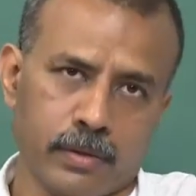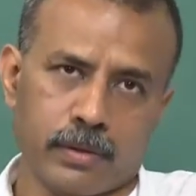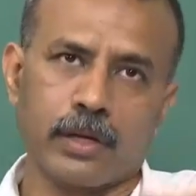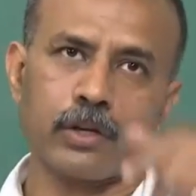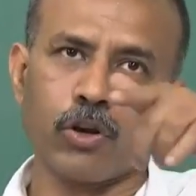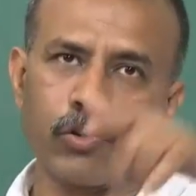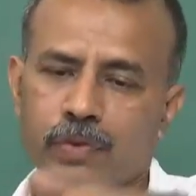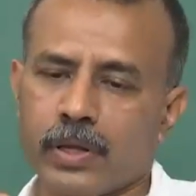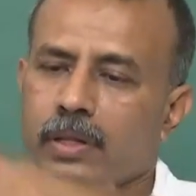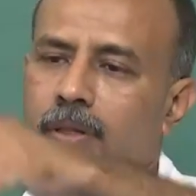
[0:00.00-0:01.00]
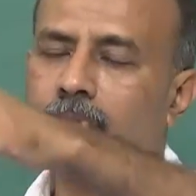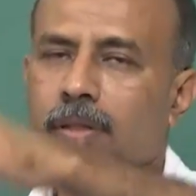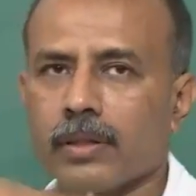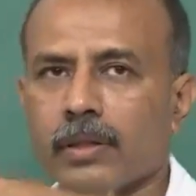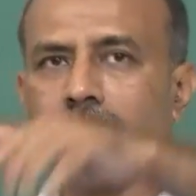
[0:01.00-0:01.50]
The chlorophyll
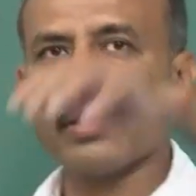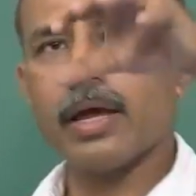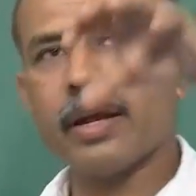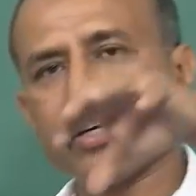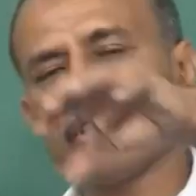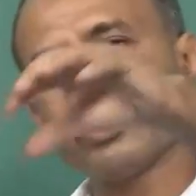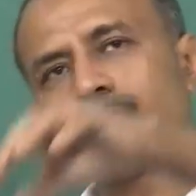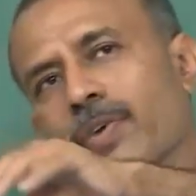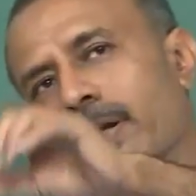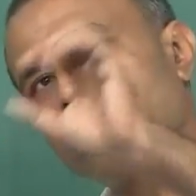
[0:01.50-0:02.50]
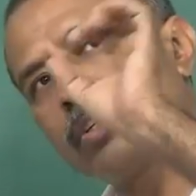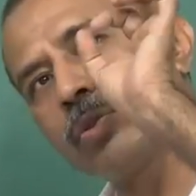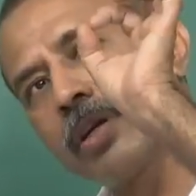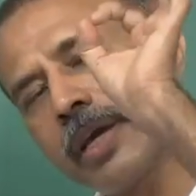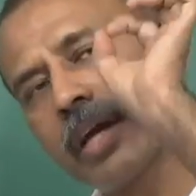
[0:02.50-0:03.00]
energy is funneled to
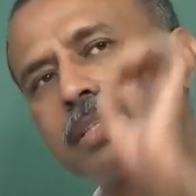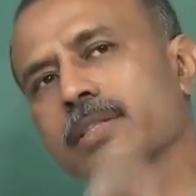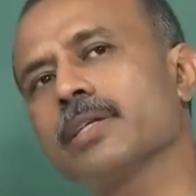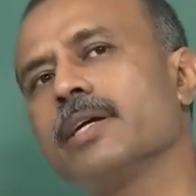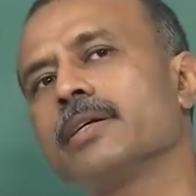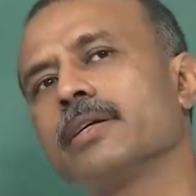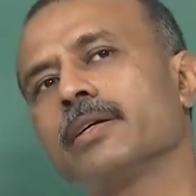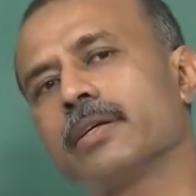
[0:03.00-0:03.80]
the reaction center.